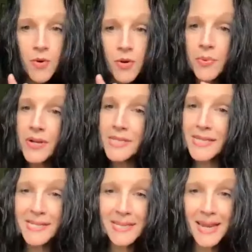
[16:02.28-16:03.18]
more
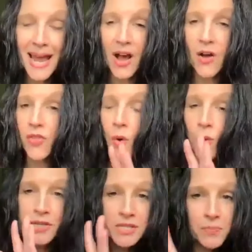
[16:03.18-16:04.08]
present in the now, the
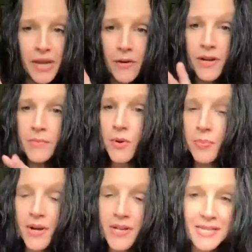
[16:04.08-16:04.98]
Holy Spirit more
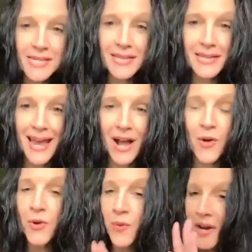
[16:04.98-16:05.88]
present in the now,
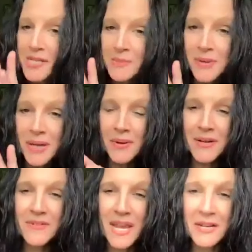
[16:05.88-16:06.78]
Great Spirit,
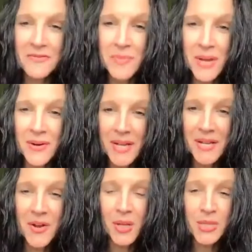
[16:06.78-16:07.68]
Native
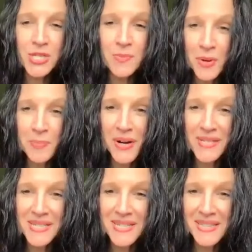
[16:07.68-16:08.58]
American culture more
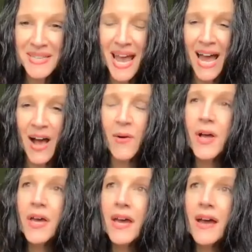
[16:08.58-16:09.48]
present in the now.
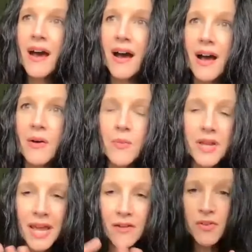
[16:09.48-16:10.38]
Uh,
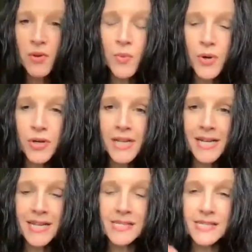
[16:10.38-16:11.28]
whatever the wording
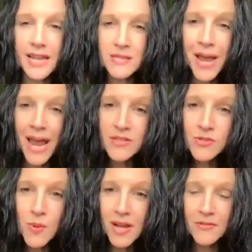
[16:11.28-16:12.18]
is, that's
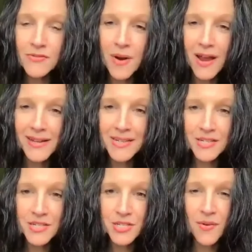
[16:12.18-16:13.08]
man's way of trying to
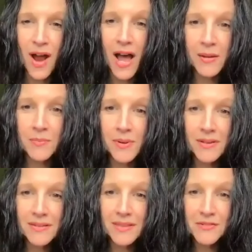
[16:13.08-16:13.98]
describe
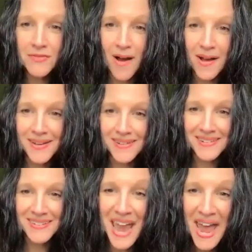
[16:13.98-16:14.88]
the divine.
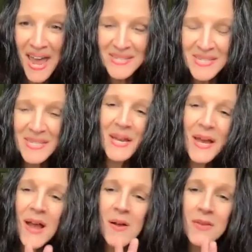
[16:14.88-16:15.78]
Yes.
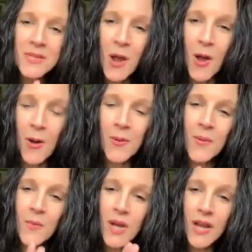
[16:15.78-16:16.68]
So
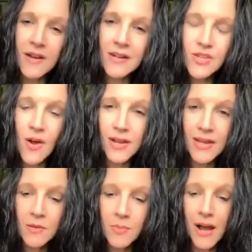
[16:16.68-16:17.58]
we're
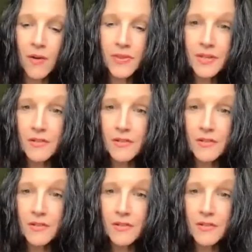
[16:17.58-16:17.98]
talking about the